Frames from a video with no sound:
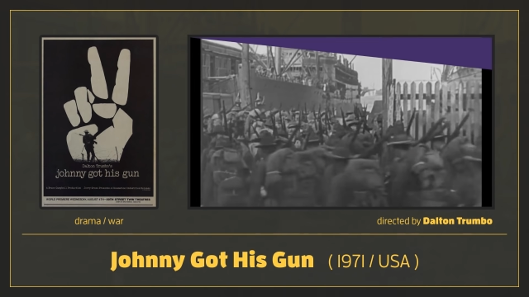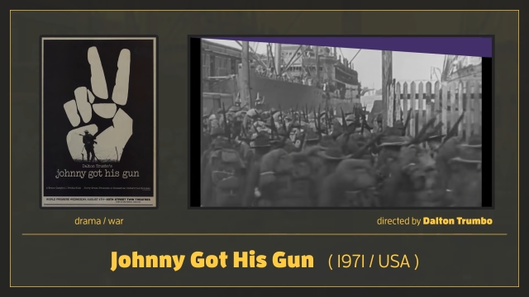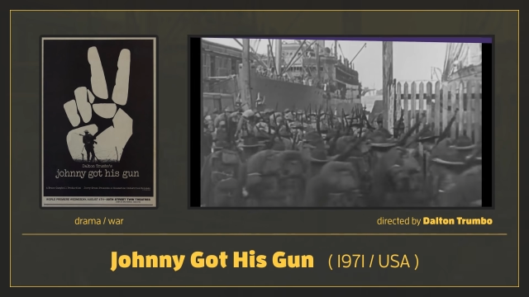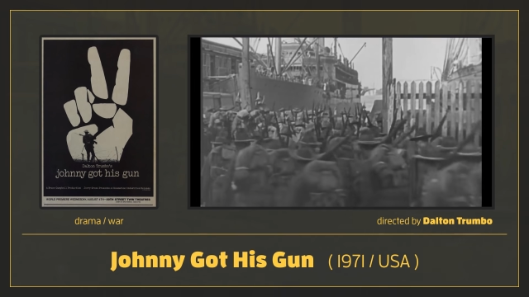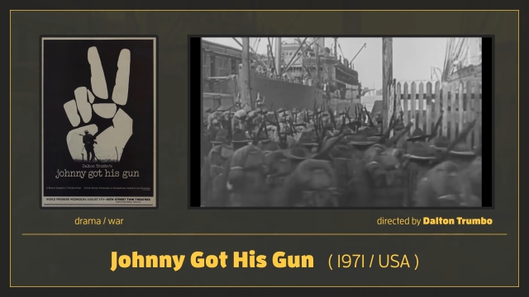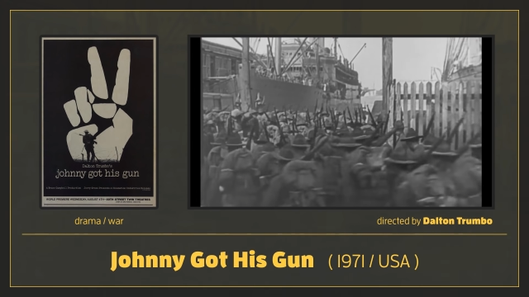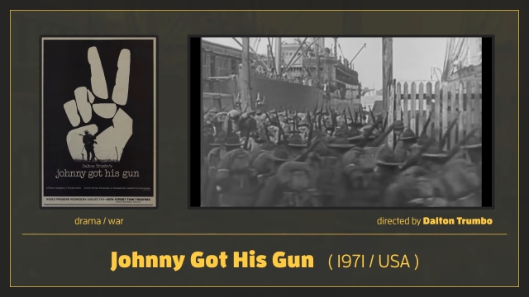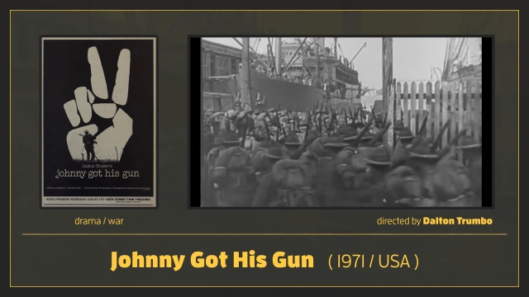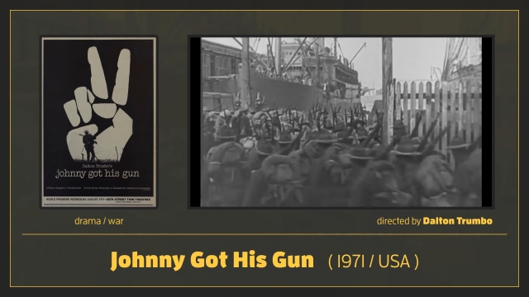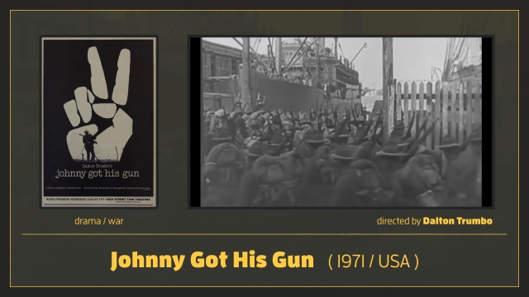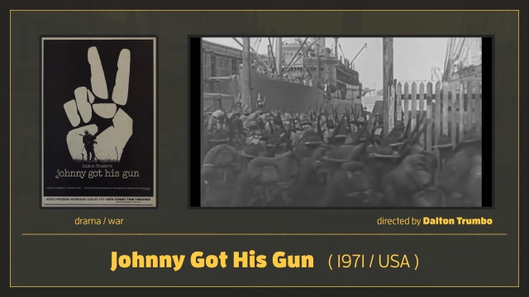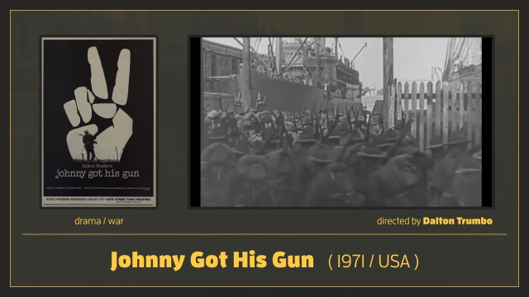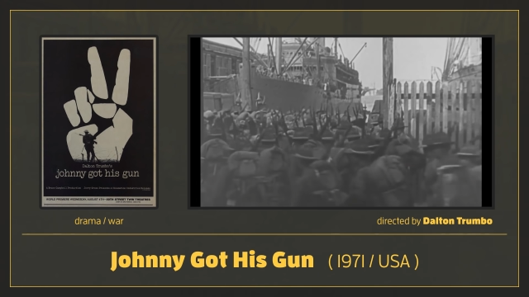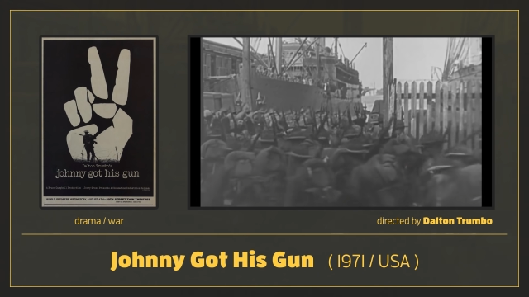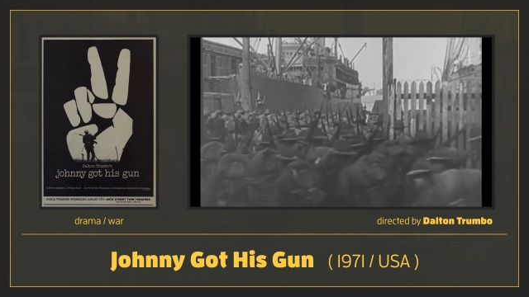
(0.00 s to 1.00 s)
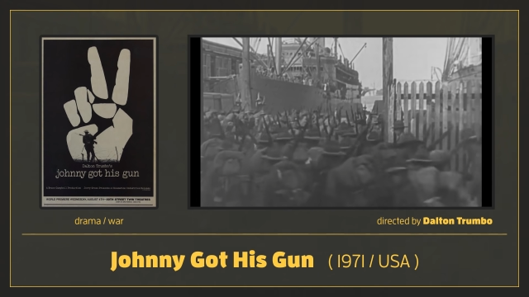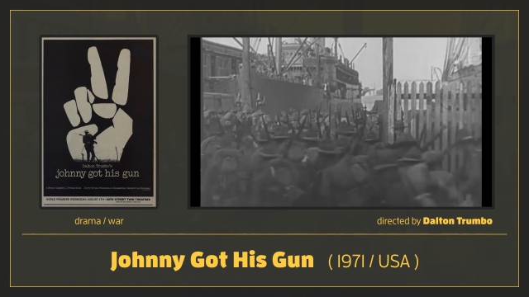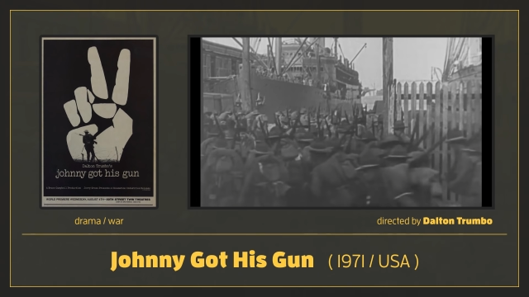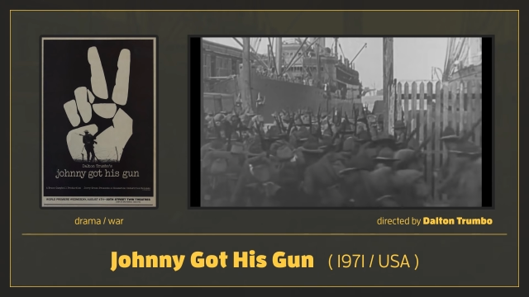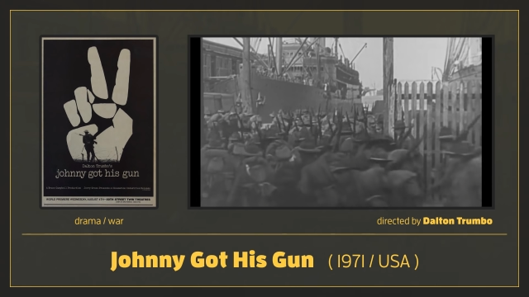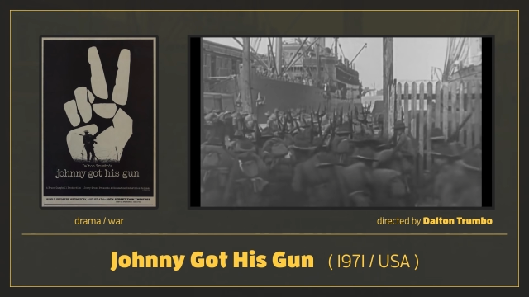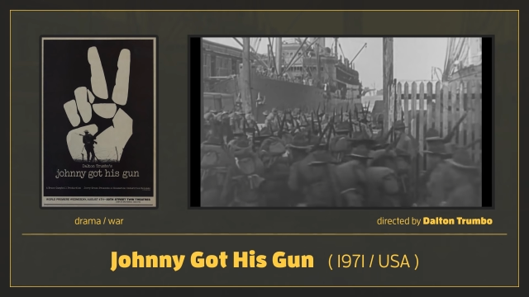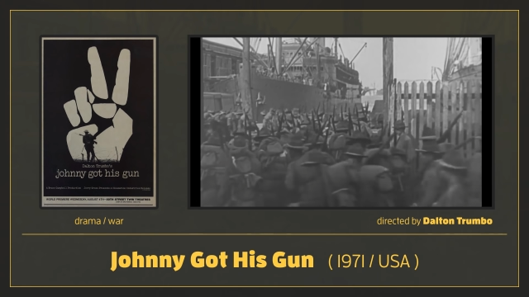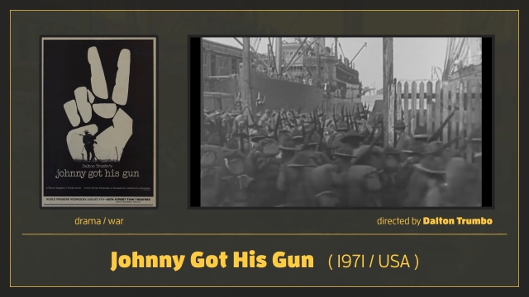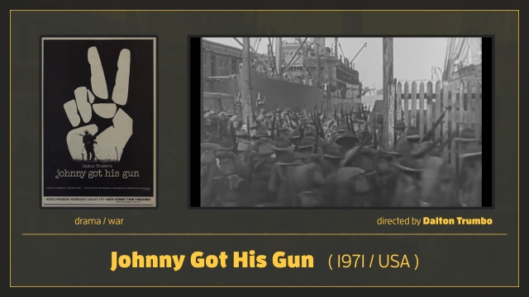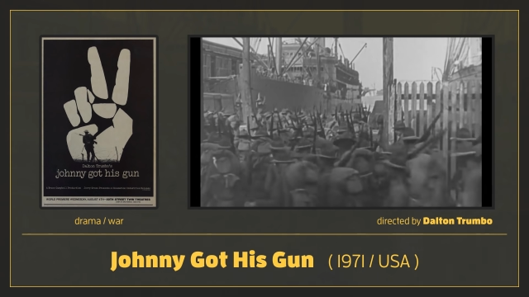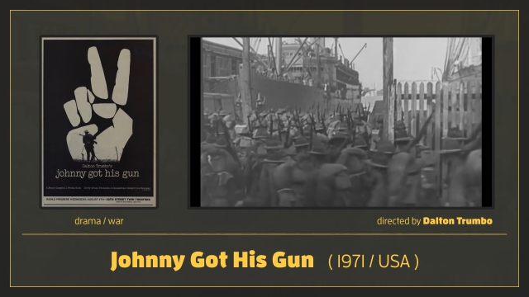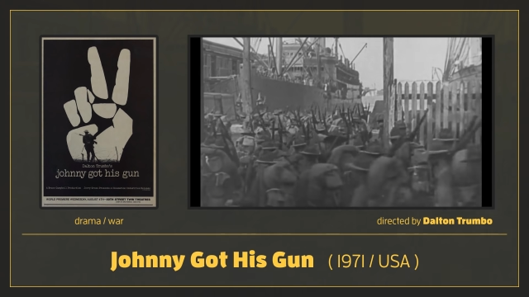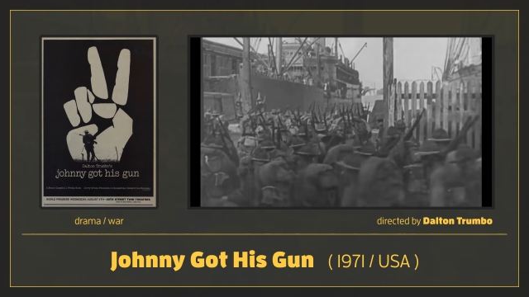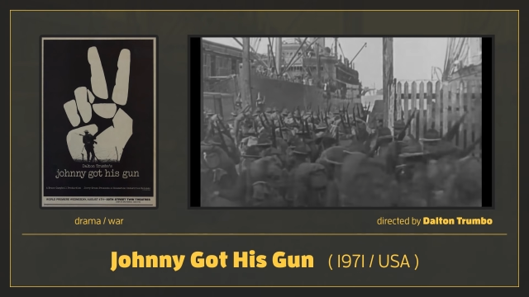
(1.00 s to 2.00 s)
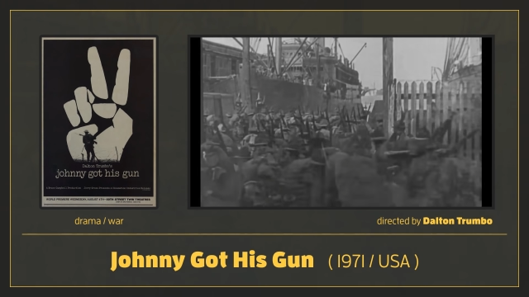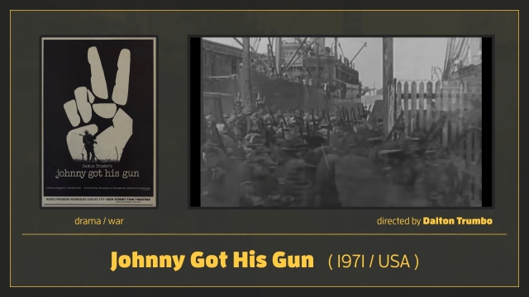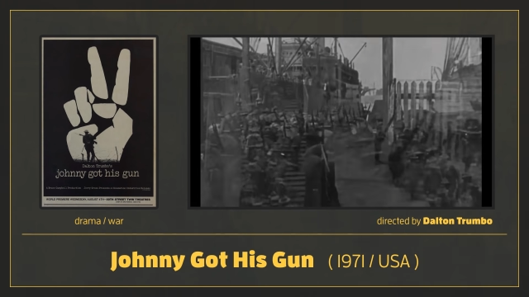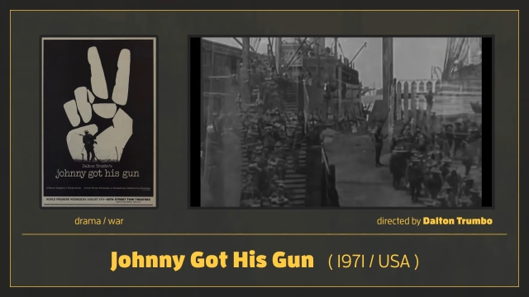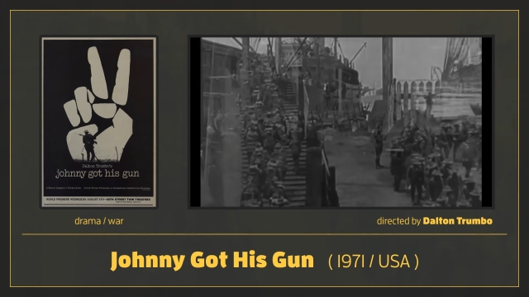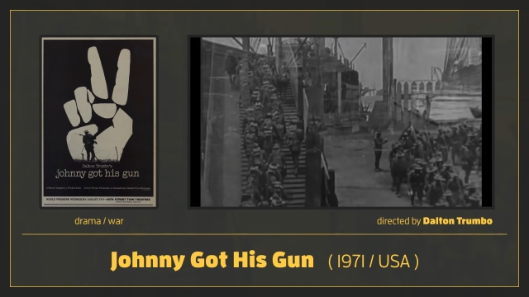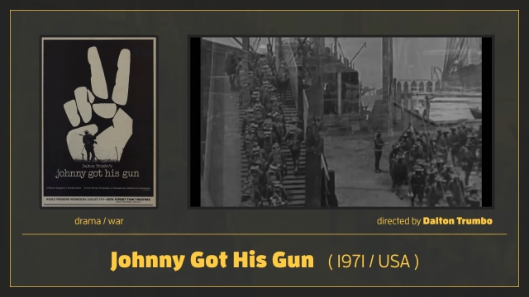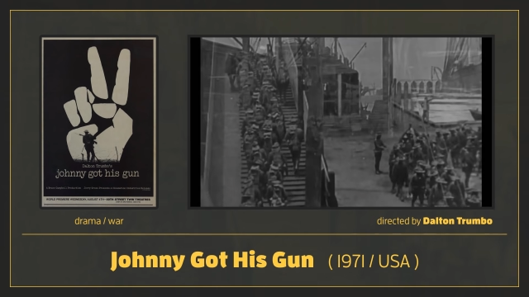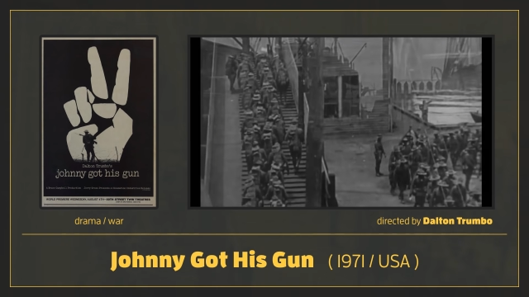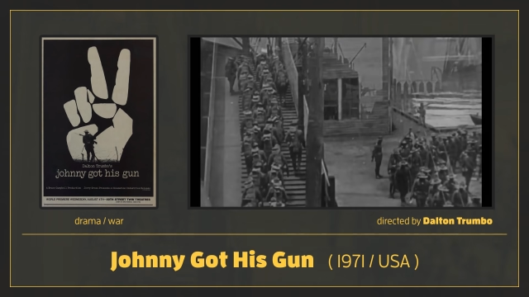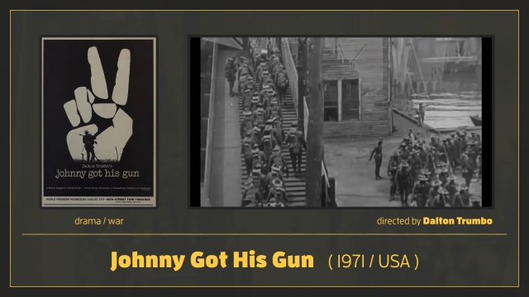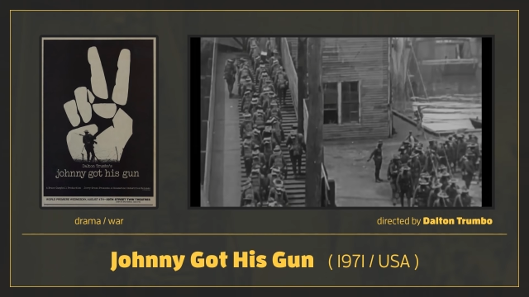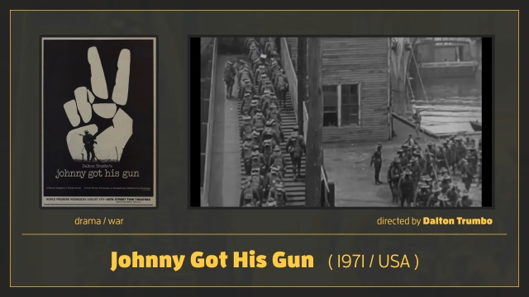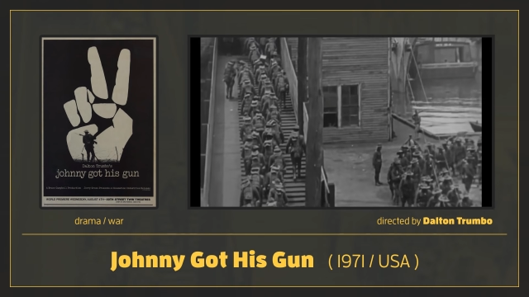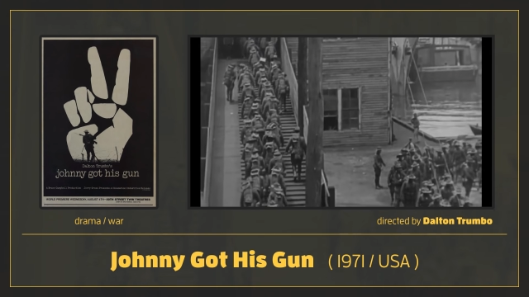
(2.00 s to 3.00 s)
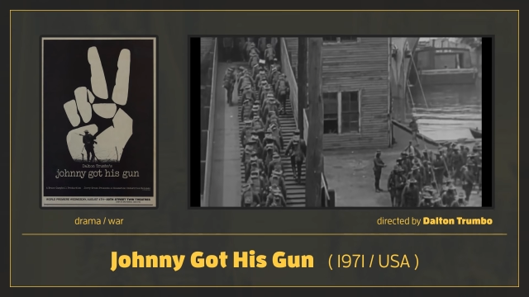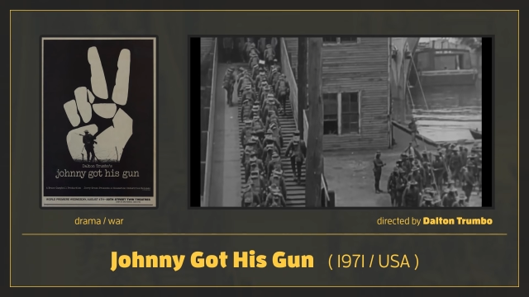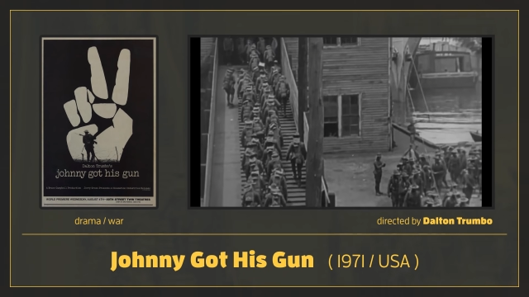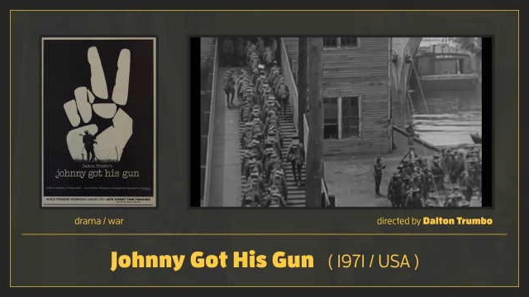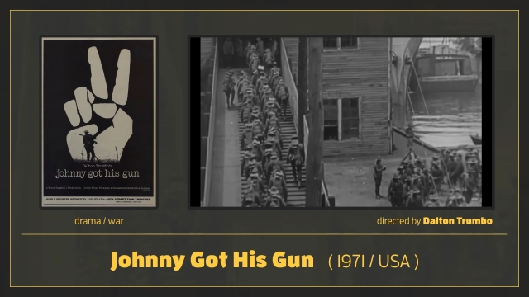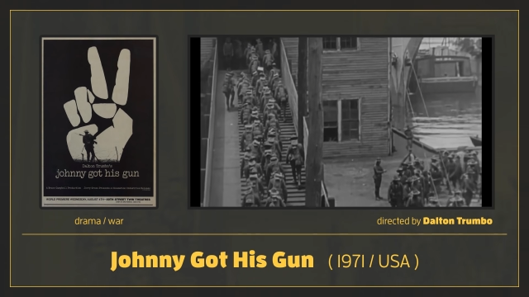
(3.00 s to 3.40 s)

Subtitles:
(no speaker visible)